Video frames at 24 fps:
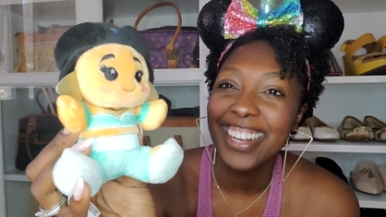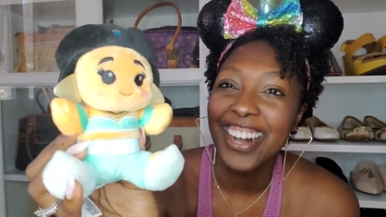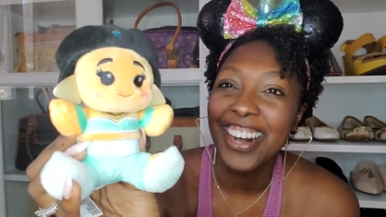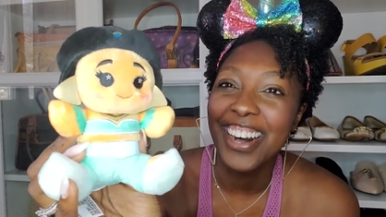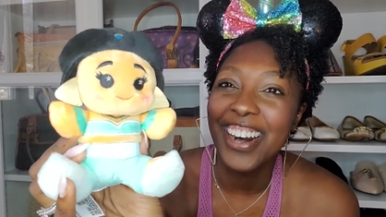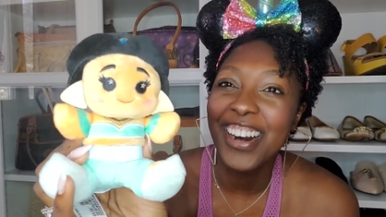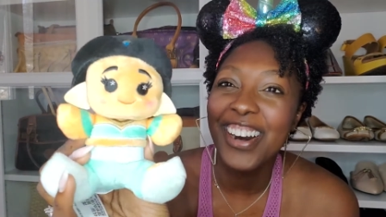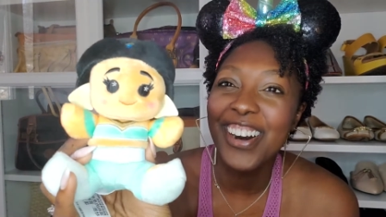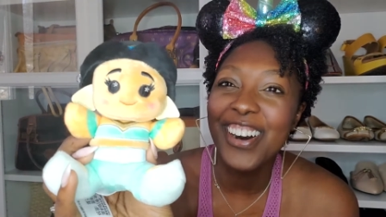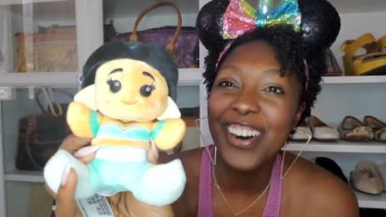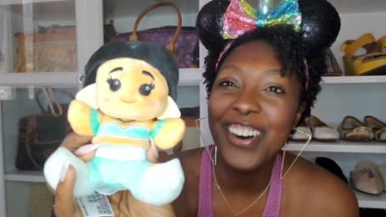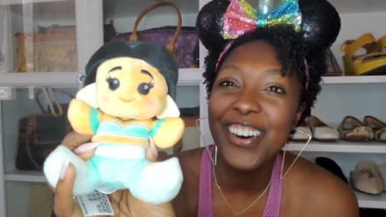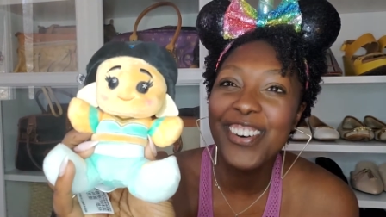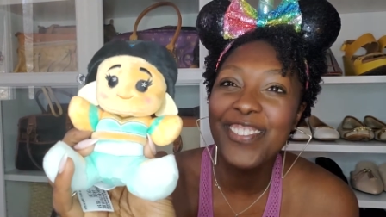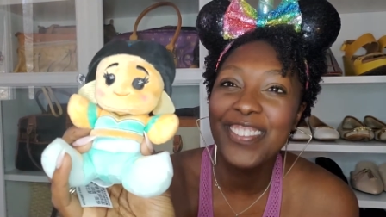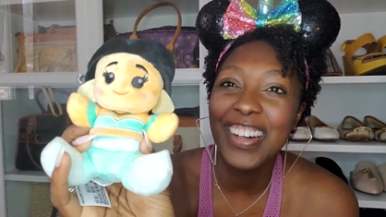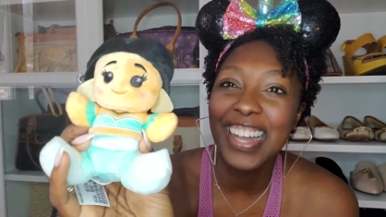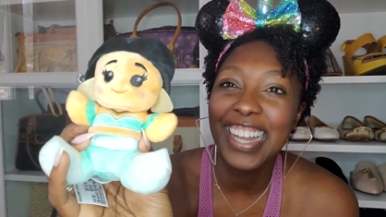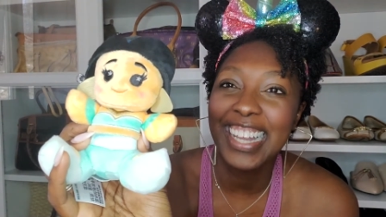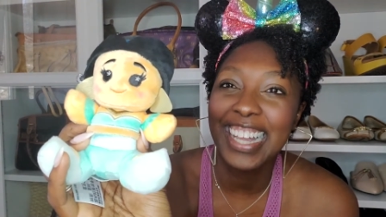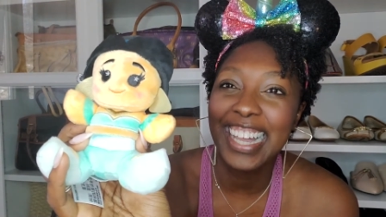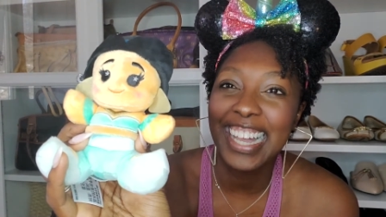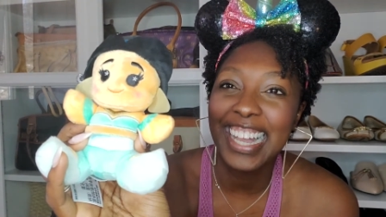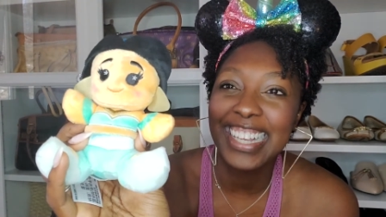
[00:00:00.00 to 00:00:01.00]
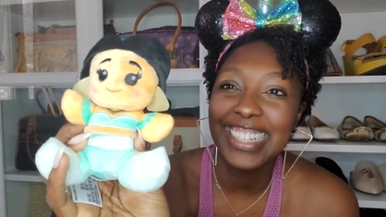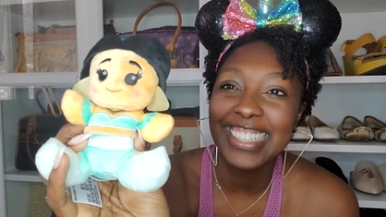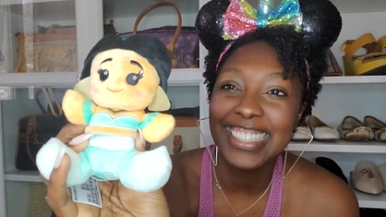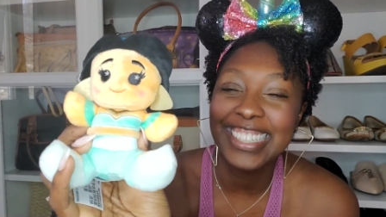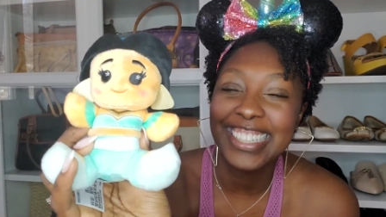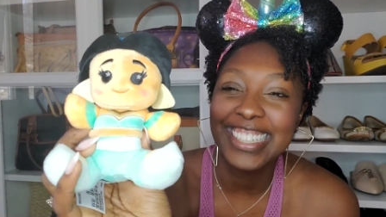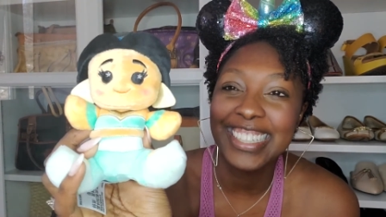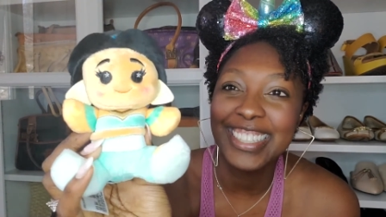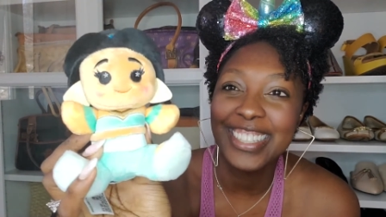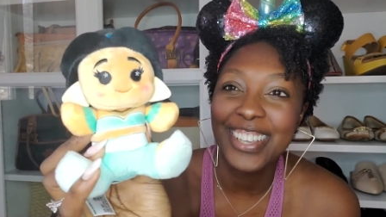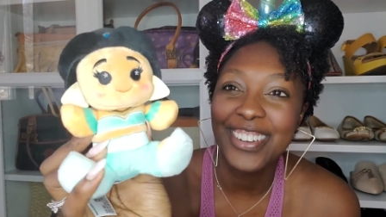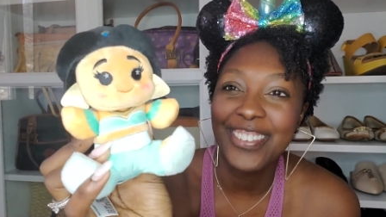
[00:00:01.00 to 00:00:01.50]
Oh my gosh,
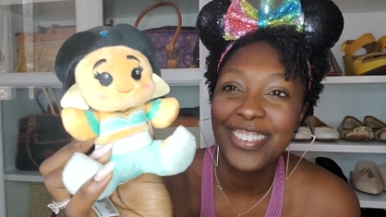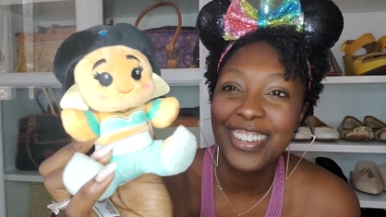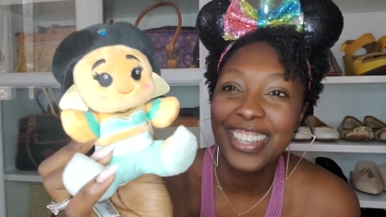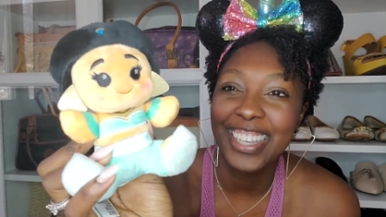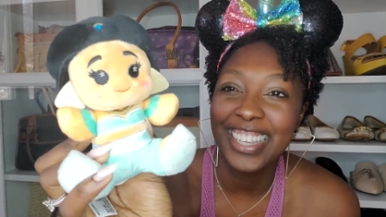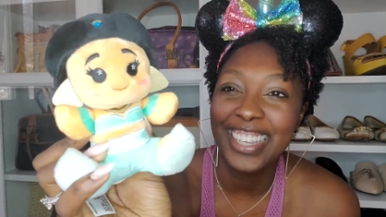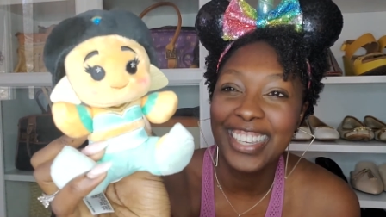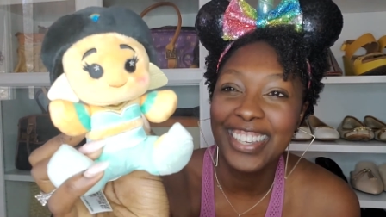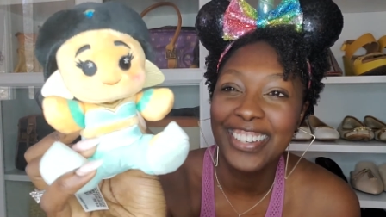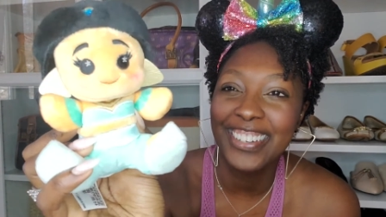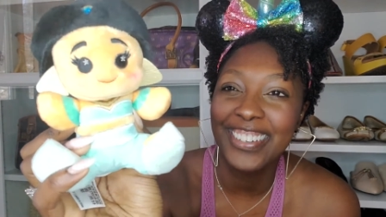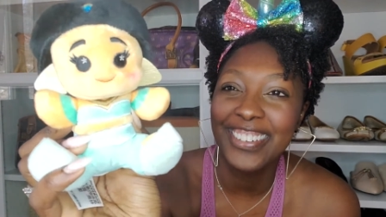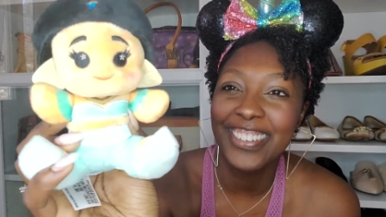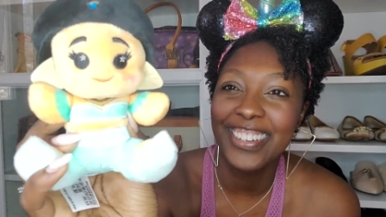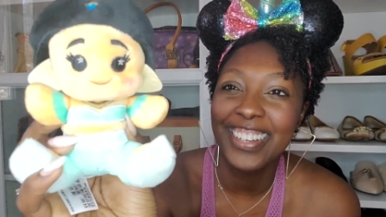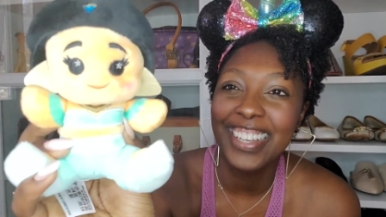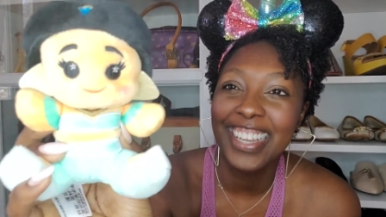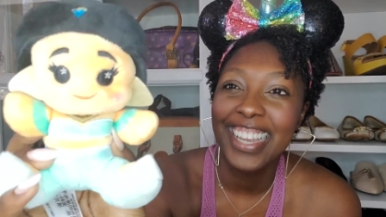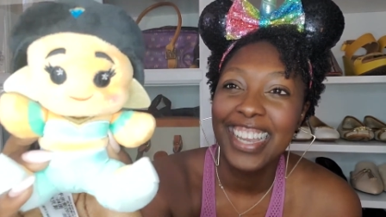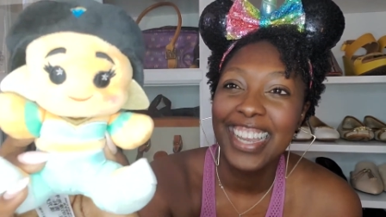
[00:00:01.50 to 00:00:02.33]
she's so cute.